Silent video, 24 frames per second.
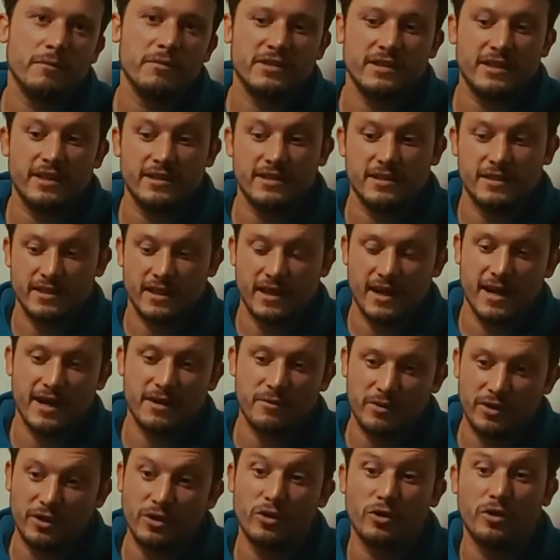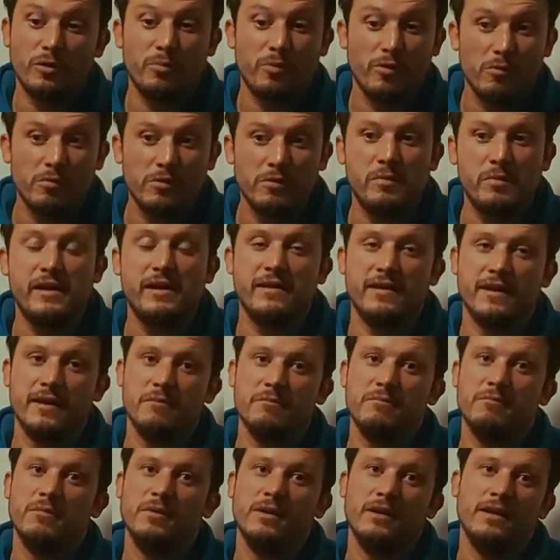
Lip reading: the season. Tonight we could have probably beat them